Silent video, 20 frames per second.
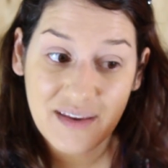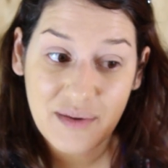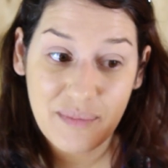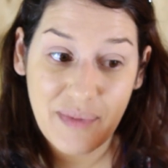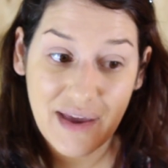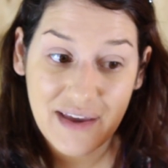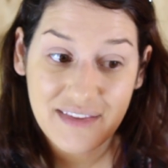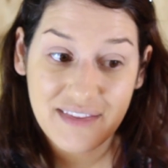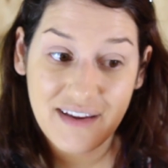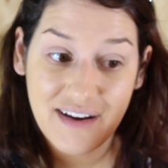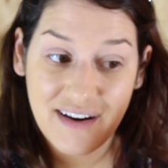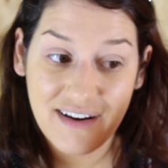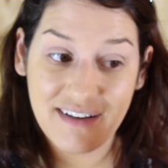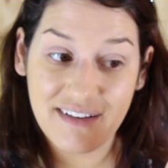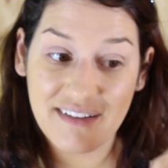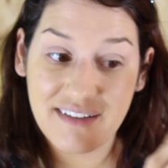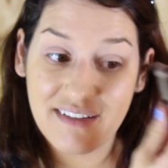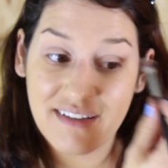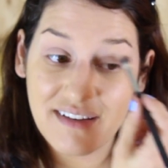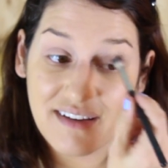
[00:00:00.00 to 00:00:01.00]
Back there.
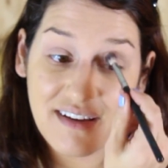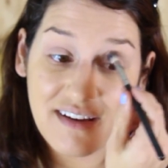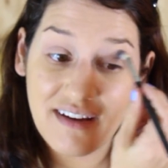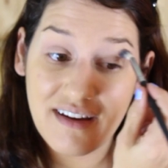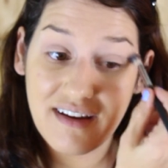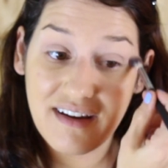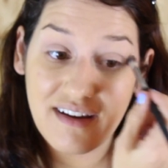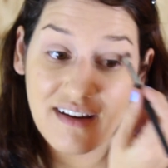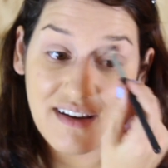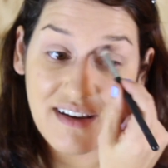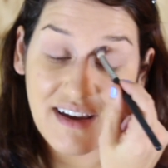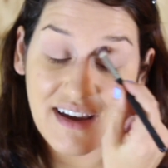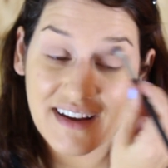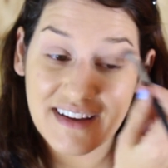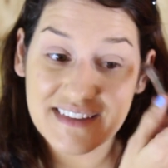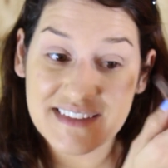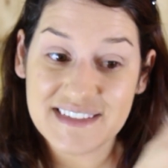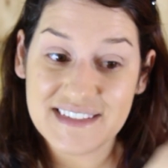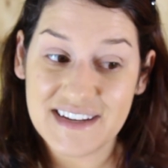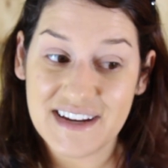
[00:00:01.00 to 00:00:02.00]
I
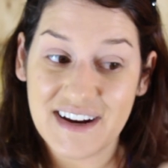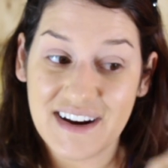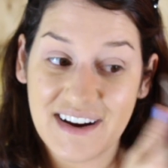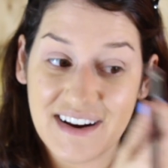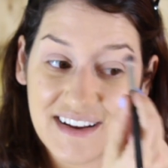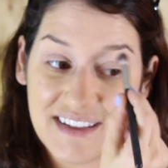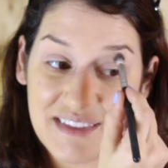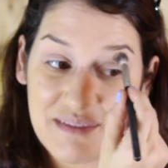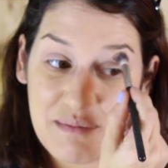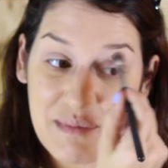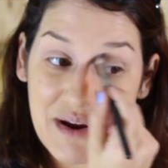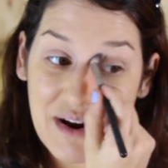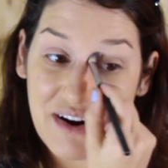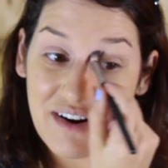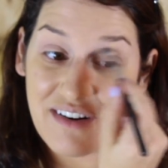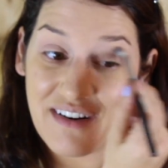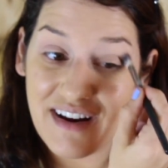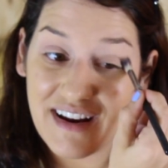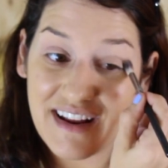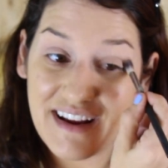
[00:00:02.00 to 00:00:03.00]
can see her in the
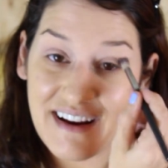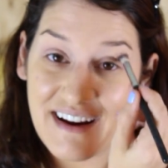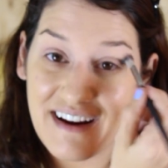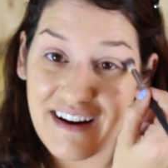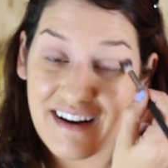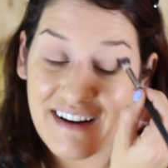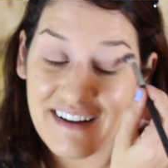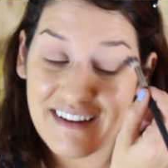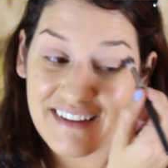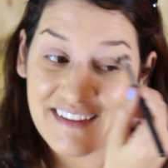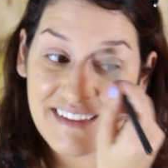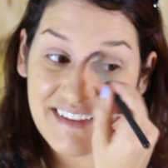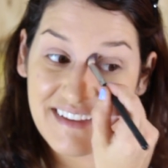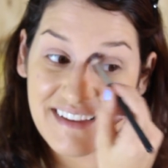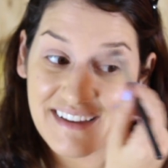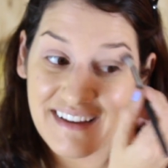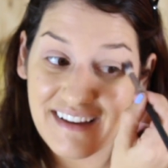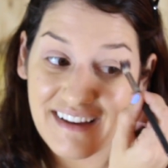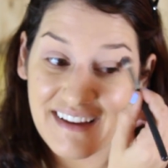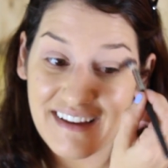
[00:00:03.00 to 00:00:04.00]
mirror right here.
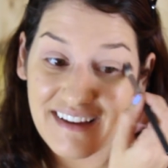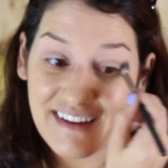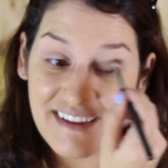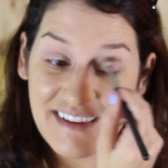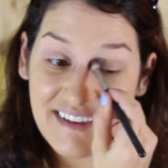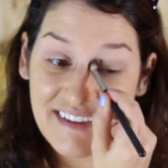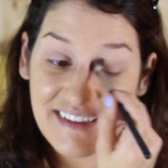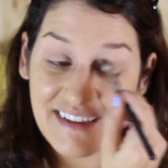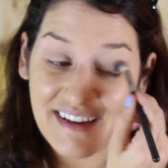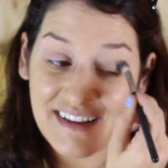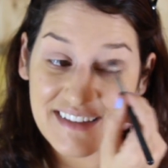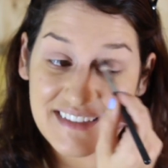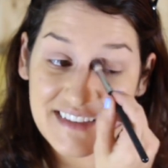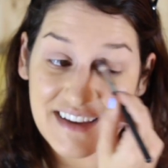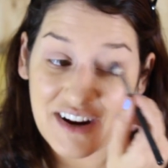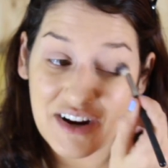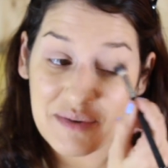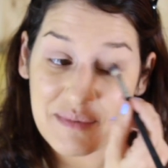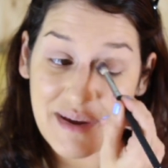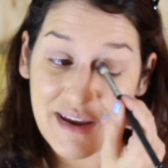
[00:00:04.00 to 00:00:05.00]
Kind of
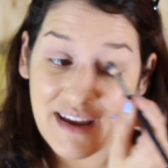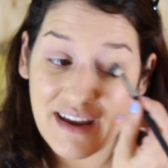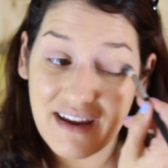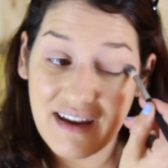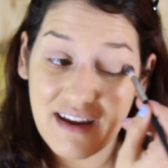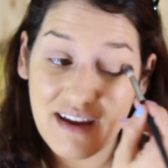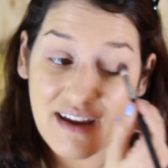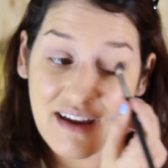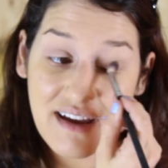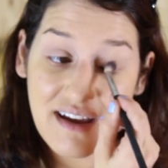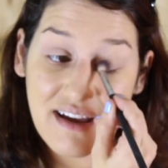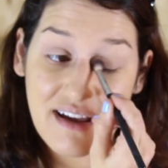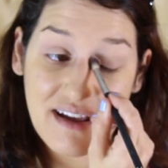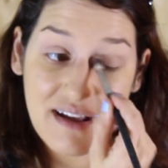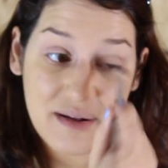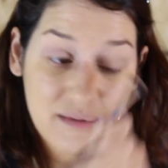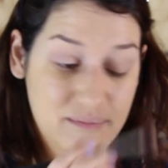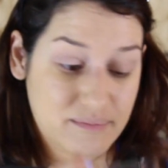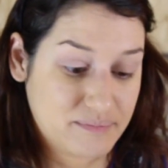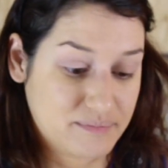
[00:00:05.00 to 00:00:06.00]
scared me.
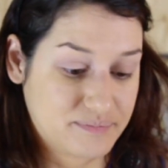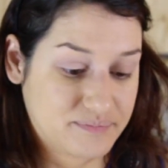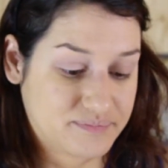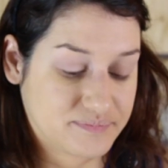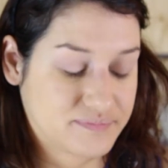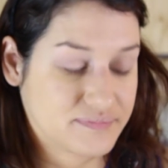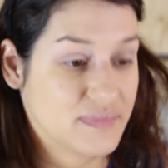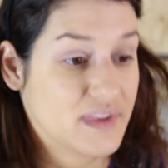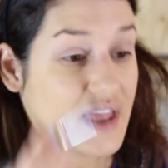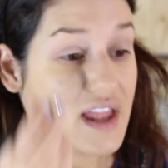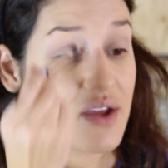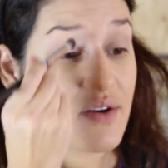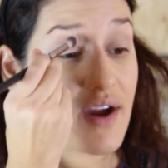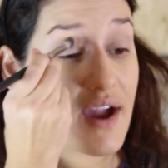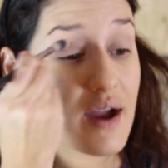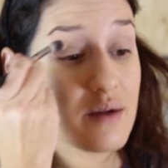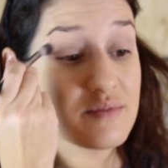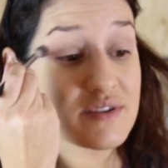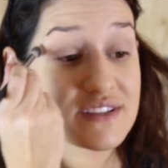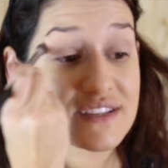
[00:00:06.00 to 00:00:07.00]
Anyway,
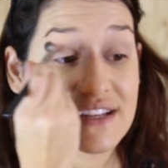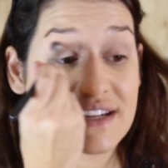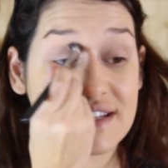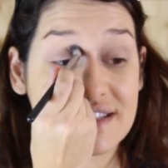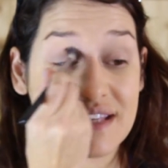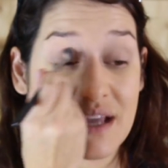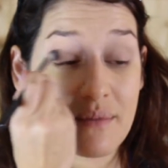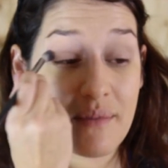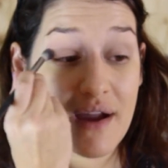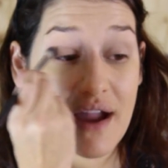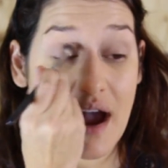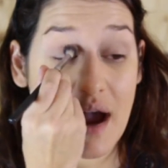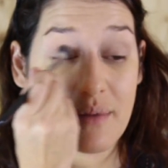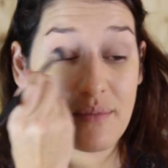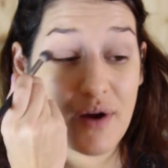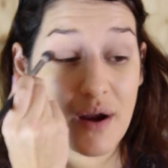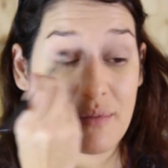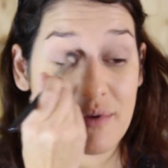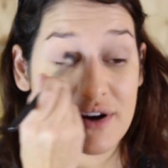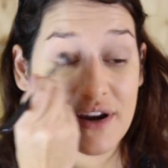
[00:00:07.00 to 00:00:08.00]
I'm just going to set my eye
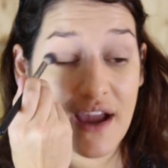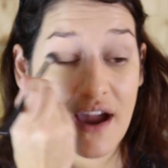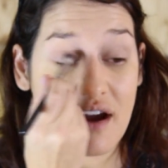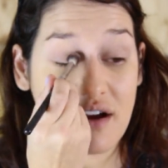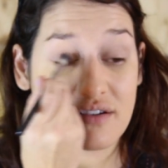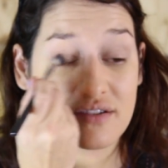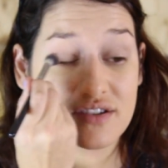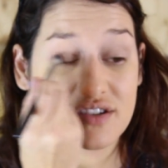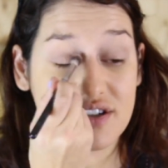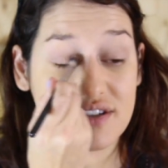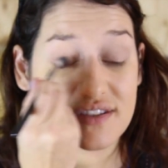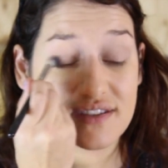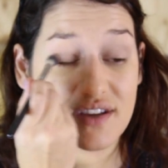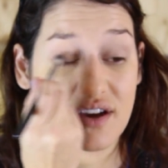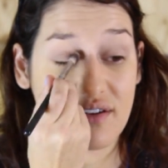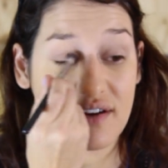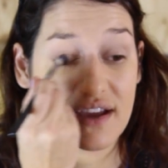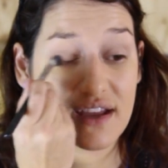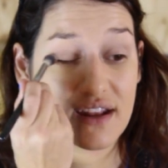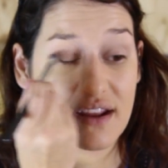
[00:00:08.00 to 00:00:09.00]
primer down just
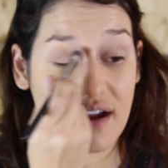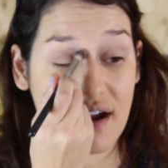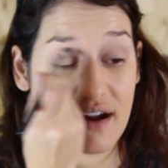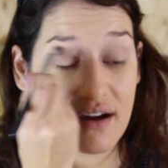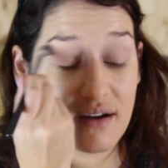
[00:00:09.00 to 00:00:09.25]
so it,